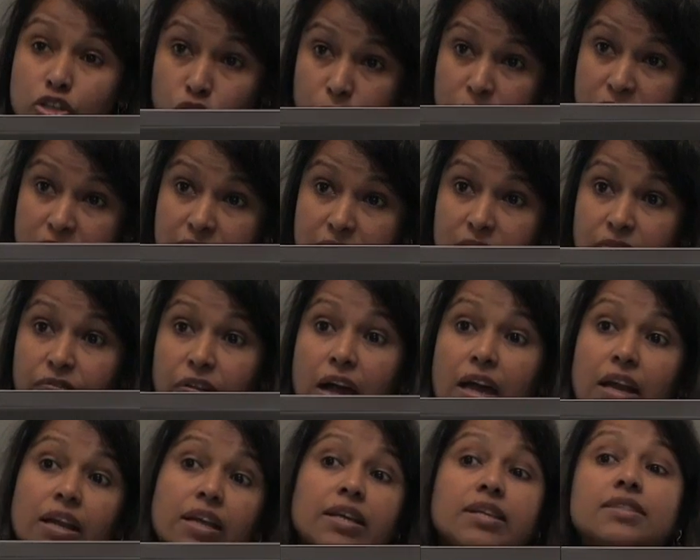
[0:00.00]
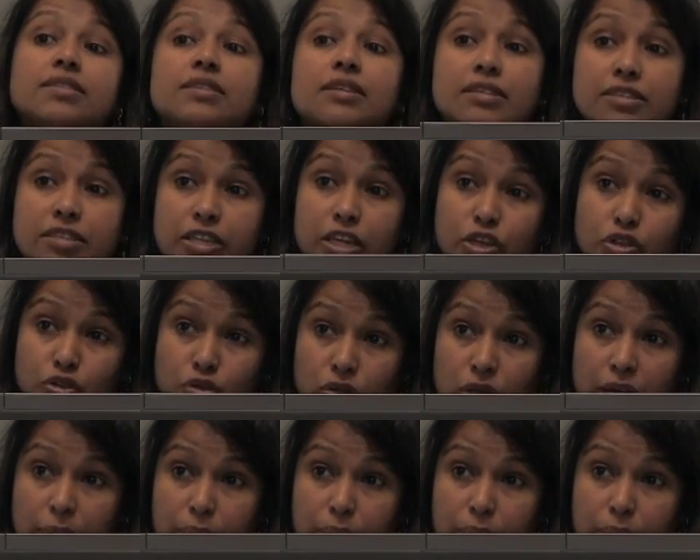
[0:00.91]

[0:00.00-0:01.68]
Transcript: domestic violence and sexual